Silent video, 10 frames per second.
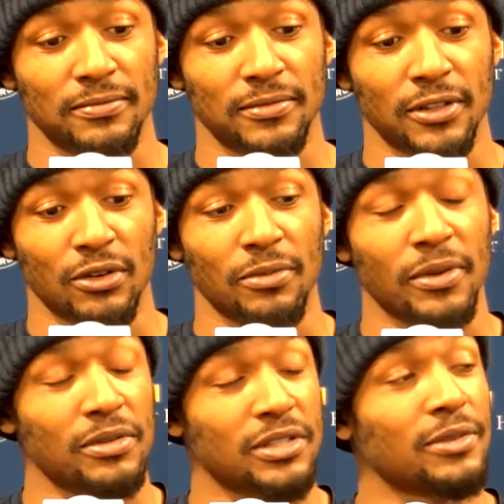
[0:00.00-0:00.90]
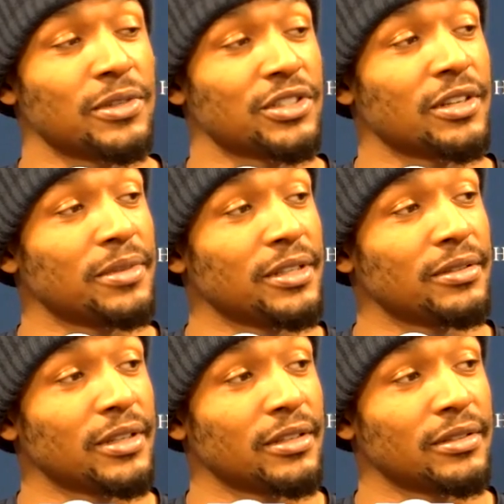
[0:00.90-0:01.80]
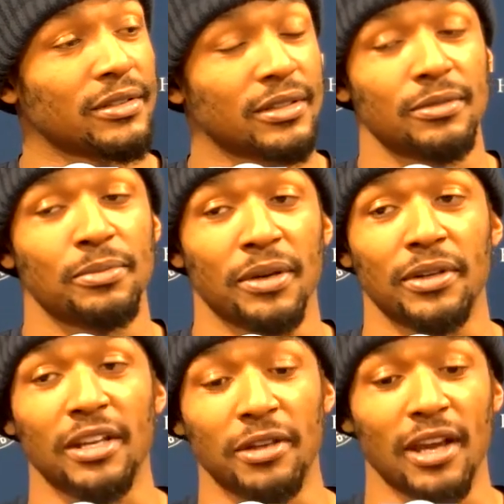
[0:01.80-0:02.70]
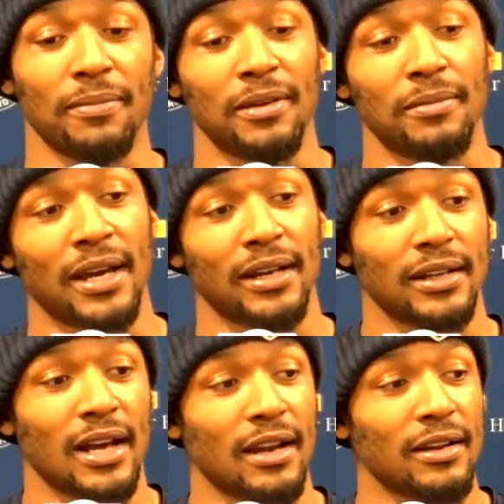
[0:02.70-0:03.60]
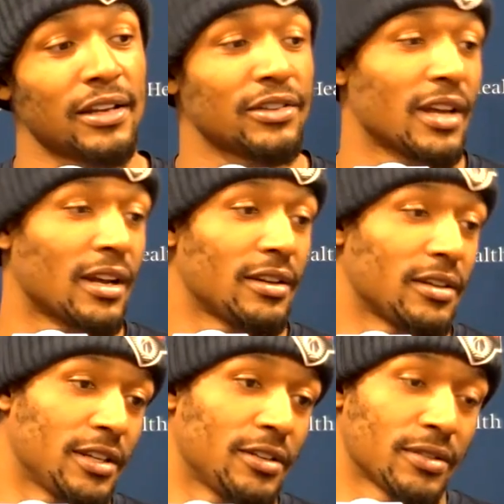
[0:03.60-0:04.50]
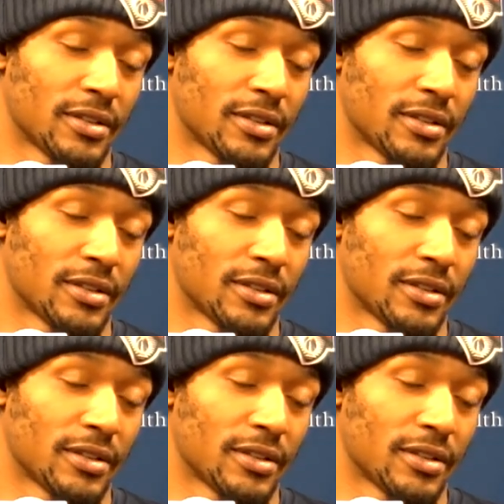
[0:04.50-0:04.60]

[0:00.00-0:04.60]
You know, to be able to see what Shep did and be able to get KP back out of the deal